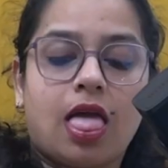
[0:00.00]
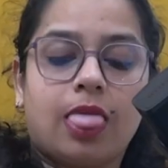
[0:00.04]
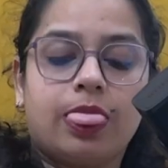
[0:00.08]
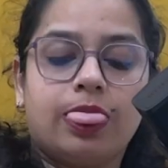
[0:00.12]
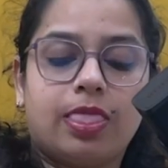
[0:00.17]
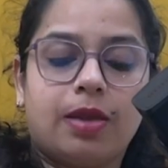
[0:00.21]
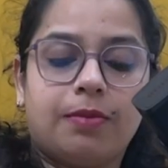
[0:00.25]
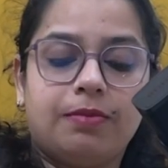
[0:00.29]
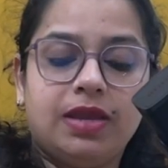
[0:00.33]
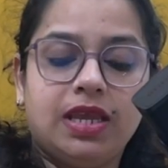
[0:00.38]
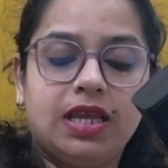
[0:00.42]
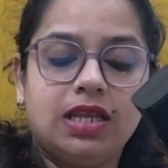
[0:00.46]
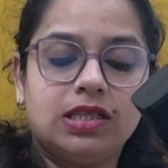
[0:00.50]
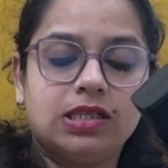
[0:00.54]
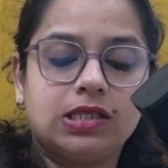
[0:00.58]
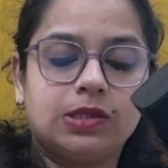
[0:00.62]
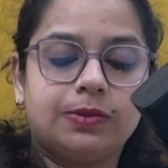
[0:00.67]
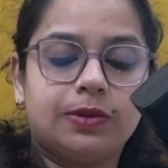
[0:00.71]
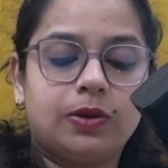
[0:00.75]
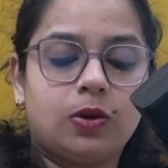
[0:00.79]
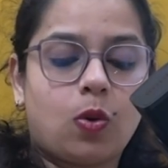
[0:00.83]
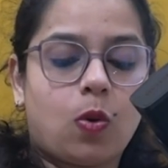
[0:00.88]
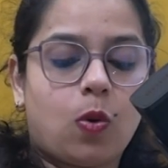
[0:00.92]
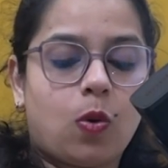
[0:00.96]
The means
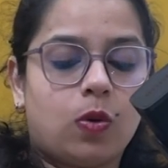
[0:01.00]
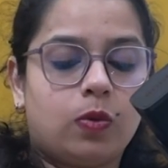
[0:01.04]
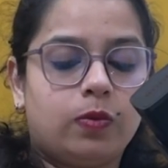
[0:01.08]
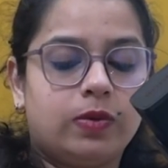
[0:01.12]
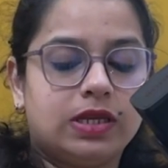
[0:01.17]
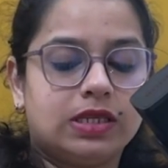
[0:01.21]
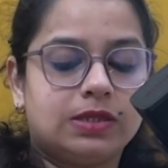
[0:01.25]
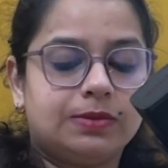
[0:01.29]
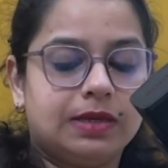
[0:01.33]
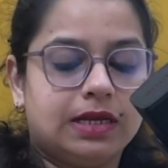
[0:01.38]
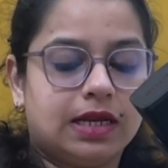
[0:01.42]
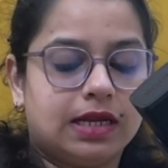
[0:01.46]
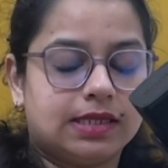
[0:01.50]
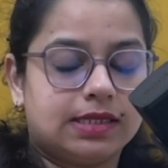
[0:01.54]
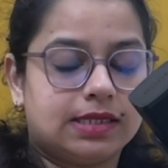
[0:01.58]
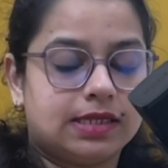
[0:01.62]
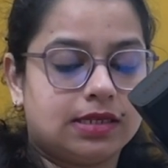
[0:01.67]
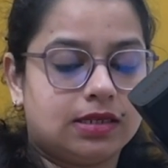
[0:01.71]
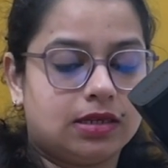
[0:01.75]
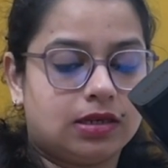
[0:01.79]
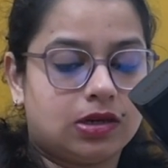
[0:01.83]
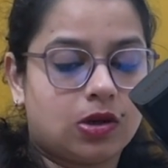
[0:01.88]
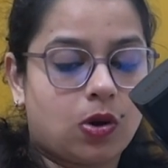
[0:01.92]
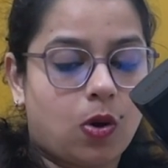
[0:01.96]
will always be
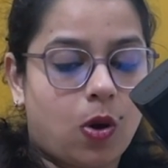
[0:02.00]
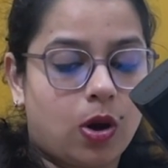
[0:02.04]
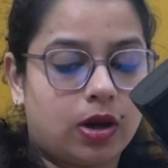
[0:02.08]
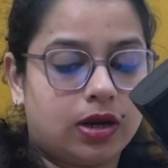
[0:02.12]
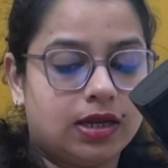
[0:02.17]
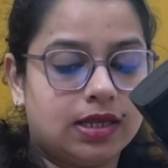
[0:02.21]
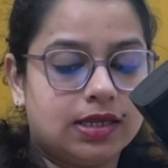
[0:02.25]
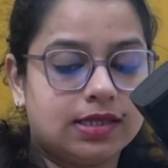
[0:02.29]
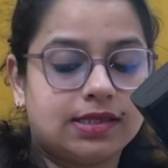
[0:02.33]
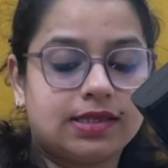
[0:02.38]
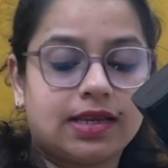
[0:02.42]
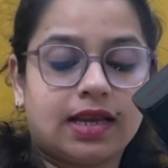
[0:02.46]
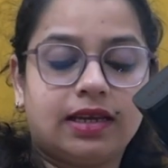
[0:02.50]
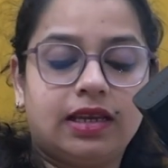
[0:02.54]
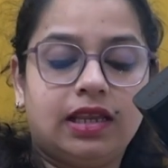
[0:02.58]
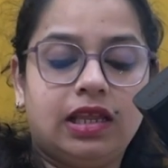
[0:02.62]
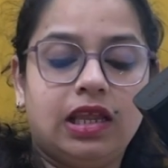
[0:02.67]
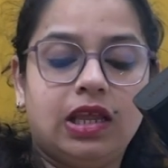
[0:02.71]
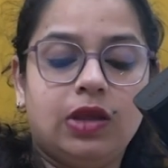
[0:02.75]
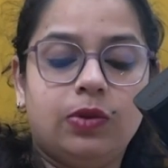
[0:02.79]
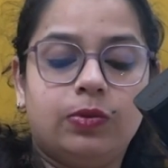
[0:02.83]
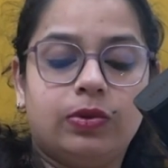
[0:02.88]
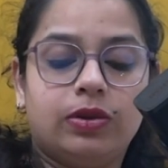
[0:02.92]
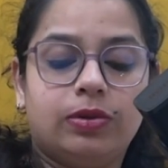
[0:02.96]
considered honest, and
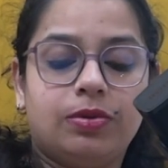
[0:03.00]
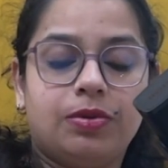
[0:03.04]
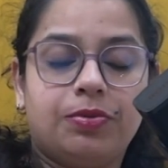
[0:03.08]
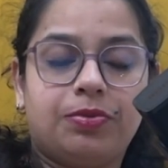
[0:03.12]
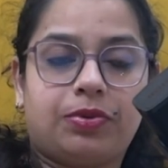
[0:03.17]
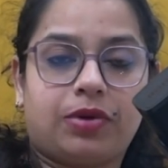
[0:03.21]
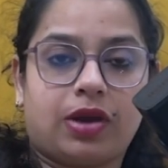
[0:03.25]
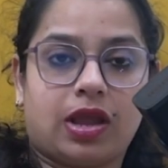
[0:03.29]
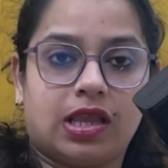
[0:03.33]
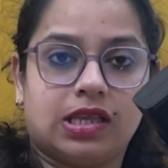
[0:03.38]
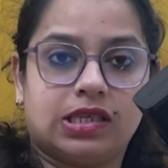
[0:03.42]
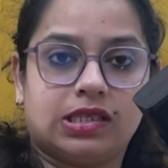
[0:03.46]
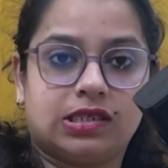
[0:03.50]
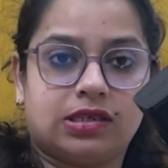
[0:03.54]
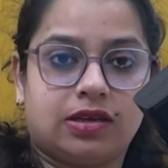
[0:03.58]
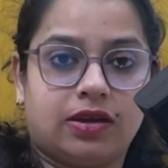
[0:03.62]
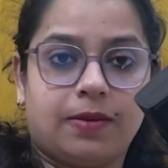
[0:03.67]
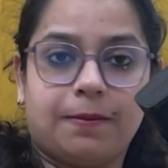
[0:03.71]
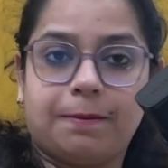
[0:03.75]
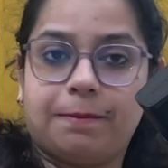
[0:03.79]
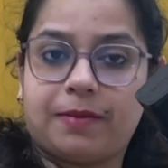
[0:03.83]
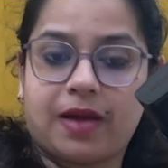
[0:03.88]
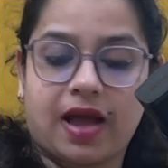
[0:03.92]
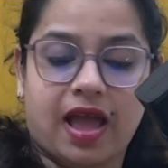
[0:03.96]
he will be praised
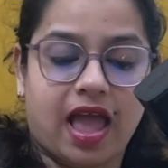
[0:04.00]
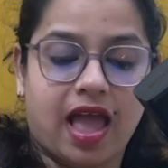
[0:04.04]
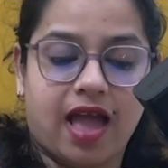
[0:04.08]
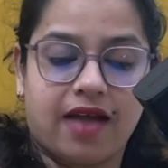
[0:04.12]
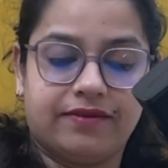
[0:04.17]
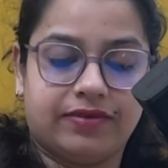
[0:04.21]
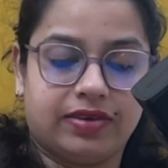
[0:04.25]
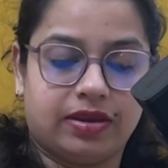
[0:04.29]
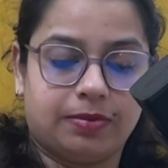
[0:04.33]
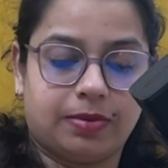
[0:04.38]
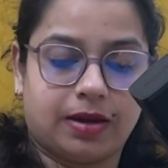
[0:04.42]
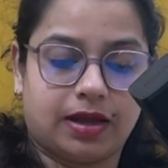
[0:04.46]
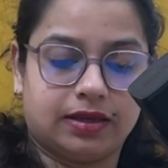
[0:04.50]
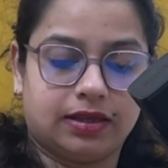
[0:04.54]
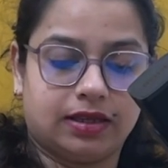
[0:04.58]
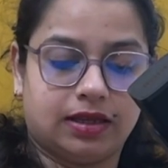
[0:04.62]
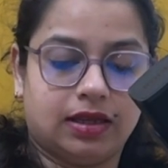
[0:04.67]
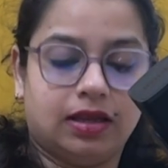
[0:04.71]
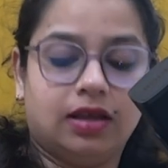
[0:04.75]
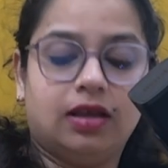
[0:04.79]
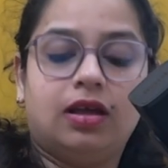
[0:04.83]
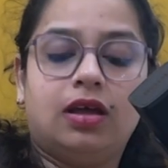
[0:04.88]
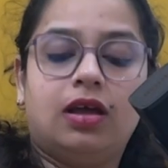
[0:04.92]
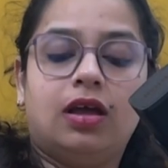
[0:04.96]
by everybody,
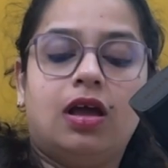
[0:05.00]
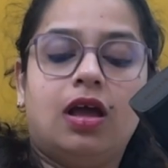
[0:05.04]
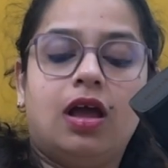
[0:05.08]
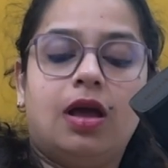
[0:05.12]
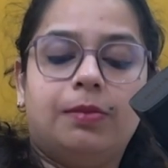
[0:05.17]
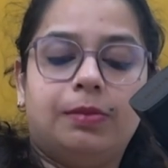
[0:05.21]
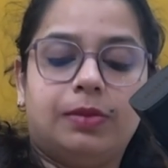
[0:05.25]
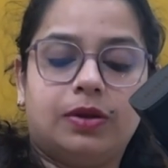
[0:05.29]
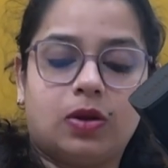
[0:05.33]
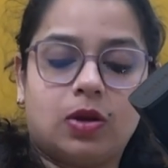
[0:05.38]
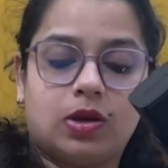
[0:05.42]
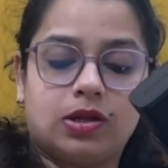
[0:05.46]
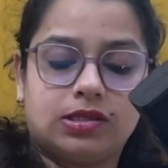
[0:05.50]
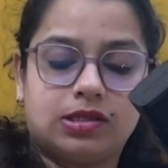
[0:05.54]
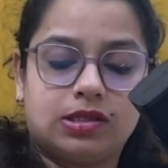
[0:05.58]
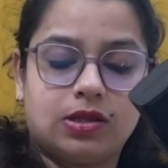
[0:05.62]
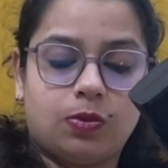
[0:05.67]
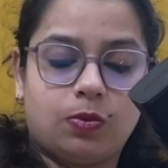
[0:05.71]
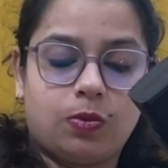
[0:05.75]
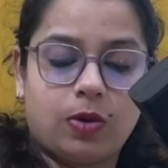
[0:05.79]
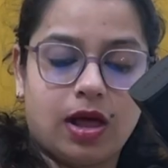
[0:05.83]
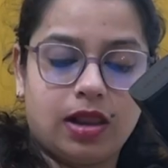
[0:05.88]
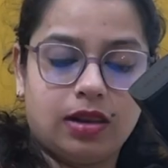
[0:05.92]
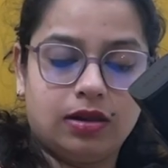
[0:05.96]
because the
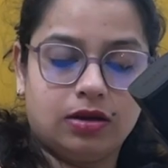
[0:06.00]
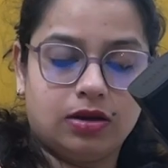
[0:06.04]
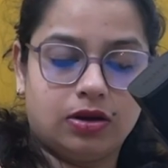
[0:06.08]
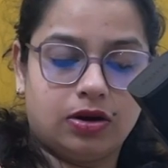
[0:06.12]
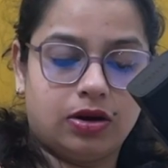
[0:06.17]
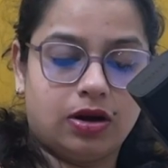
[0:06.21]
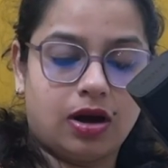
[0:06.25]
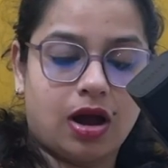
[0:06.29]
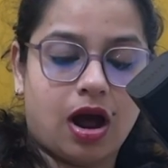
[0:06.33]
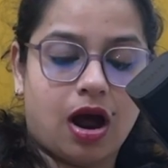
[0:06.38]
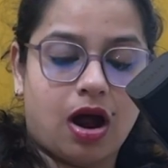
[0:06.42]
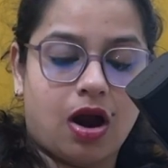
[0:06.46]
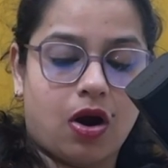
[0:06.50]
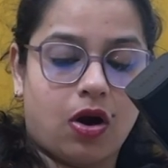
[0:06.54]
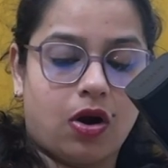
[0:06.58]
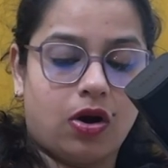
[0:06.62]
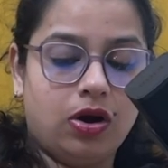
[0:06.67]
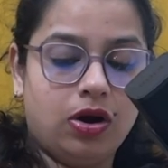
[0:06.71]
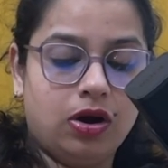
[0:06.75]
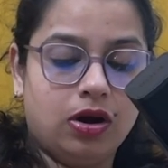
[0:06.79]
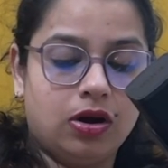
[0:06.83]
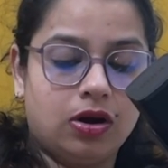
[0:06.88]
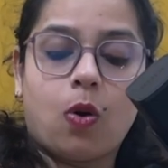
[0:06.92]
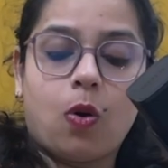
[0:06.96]
vulgar
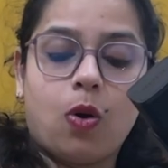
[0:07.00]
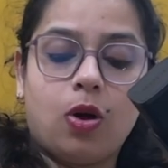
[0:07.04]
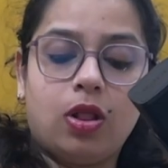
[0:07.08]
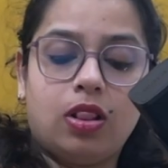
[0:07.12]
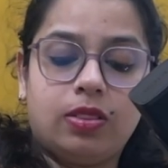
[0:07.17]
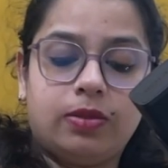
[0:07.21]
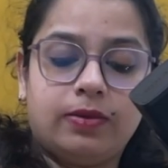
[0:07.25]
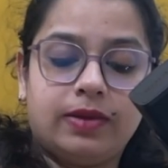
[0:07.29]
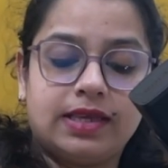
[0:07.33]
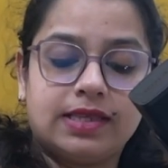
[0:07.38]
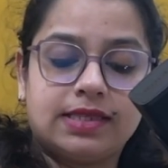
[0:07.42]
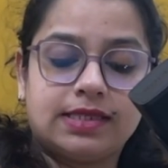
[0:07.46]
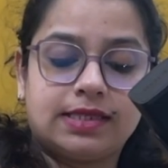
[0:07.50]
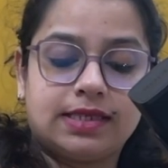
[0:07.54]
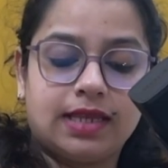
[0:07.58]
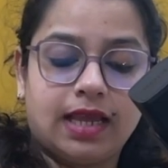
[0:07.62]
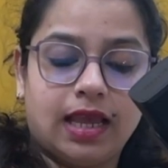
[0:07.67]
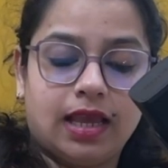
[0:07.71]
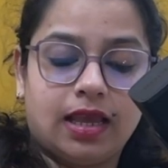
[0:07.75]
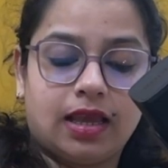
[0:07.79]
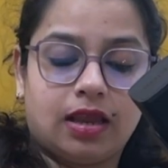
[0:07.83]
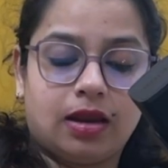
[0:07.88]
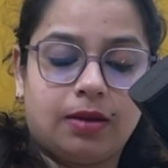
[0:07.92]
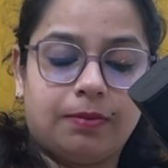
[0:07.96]
are always
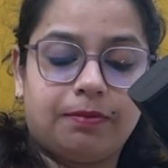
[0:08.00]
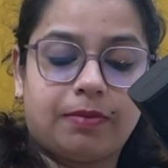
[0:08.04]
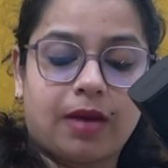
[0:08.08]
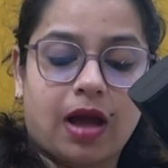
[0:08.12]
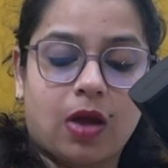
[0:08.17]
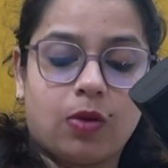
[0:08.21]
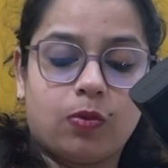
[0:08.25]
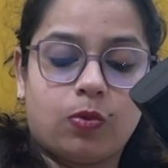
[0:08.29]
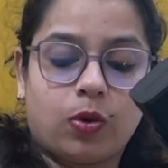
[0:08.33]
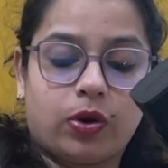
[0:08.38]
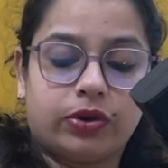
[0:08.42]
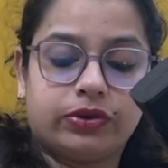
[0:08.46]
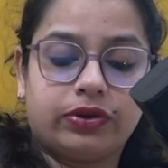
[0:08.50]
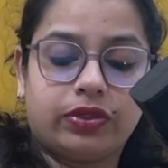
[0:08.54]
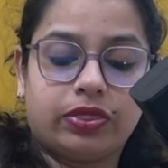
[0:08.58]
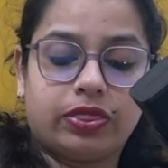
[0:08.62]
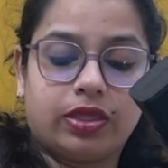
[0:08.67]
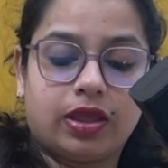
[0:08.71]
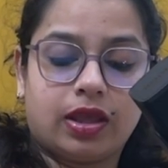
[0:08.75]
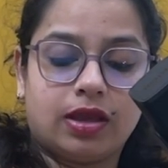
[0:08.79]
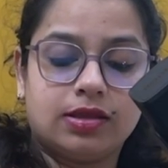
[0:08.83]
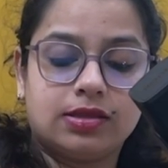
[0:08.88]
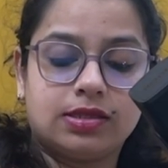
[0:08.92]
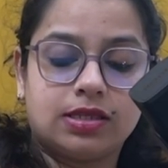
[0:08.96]
taken by what a
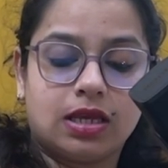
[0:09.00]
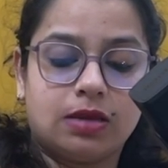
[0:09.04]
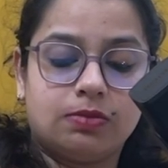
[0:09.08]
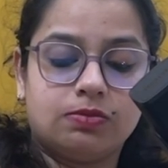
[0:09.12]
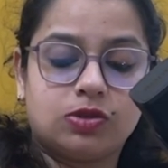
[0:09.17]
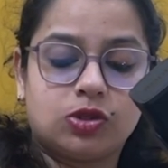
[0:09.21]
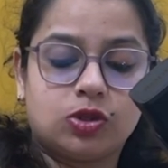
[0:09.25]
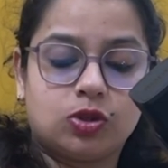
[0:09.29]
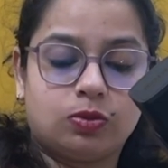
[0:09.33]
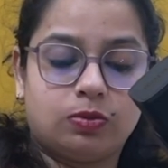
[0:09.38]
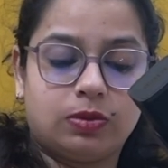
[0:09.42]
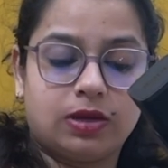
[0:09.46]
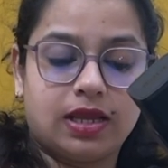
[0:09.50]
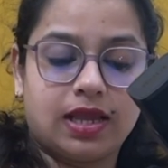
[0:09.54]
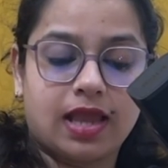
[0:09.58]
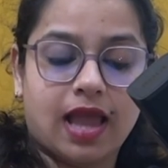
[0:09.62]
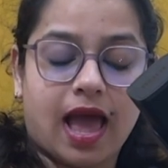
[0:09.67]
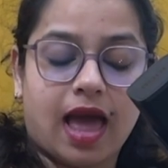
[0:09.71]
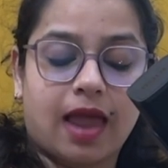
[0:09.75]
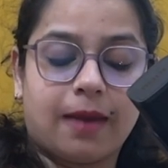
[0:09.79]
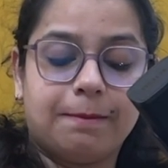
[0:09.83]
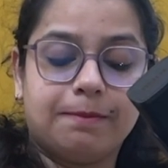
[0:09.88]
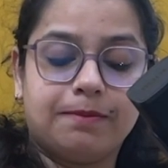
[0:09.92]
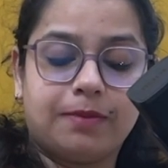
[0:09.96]
thing seems to be
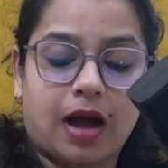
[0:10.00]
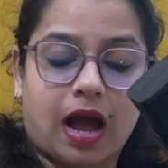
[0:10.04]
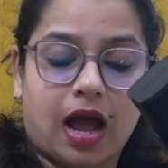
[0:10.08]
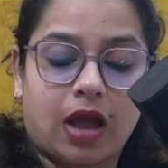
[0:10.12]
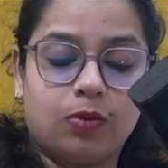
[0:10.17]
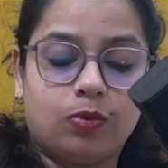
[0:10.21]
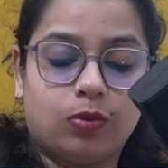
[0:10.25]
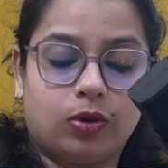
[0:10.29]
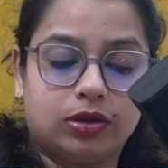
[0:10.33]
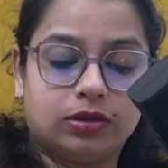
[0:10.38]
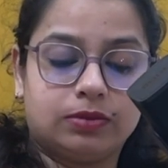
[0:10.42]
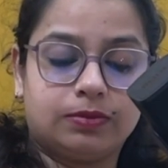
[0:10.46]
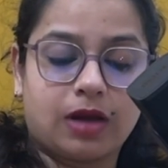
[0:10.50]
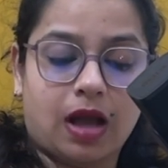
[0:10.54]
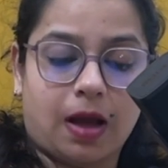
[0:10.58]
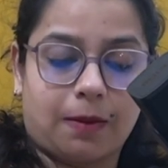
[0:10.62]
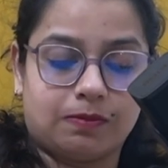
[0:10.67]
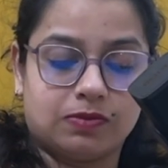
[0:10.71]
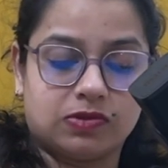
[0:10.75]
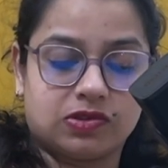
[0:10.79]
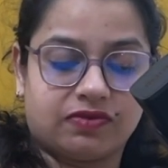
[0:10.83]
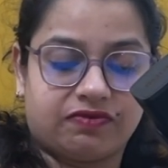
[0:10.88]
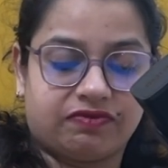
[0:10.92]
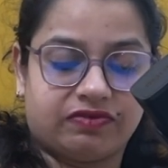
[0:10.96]
and by what
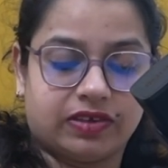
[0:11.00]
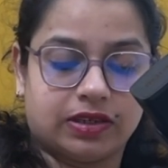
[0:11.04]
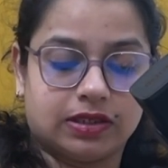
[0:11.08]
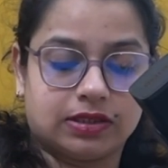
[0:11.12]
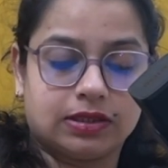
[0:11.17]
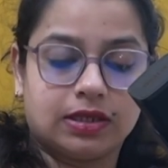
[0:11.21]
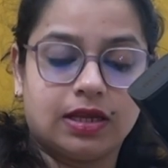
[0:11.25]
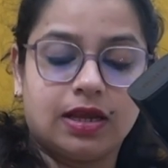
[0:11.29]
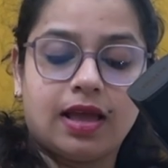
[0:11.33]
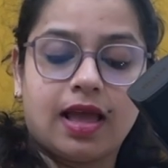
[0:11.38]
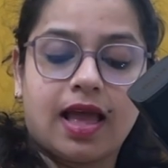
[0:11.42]
comes of it.